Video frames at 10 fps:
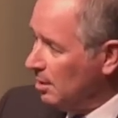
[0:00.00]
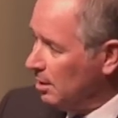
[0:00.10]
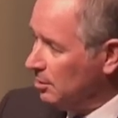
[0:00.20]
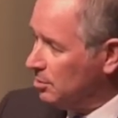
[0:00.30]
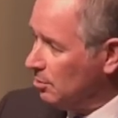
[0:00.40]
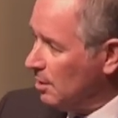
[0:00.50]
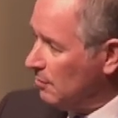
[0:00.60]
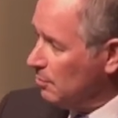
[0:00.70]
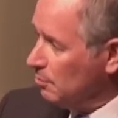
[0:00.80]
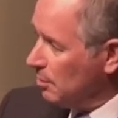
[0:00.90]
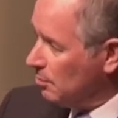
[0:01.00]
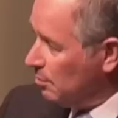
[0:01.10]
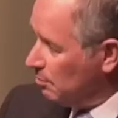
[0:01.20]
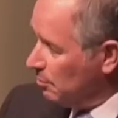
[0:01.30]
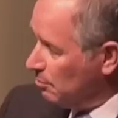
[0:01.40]
Uh, so every week
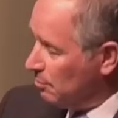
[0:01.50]
when we